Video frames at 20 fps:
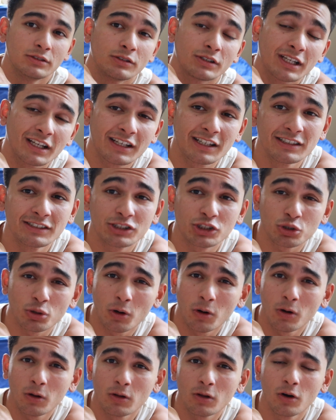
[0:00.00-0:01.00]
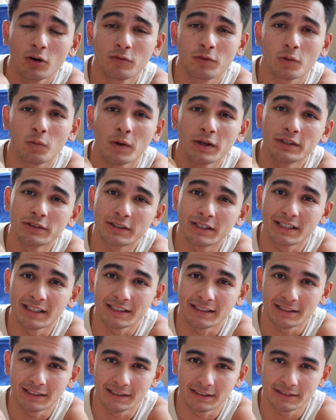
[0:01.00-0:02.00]
you get control over what you get
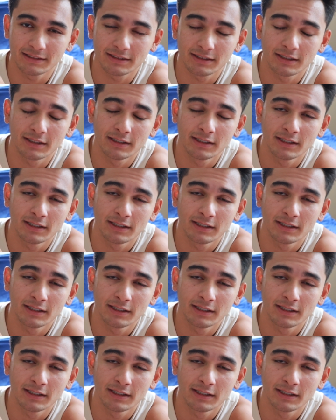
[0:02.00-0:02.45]
to eat.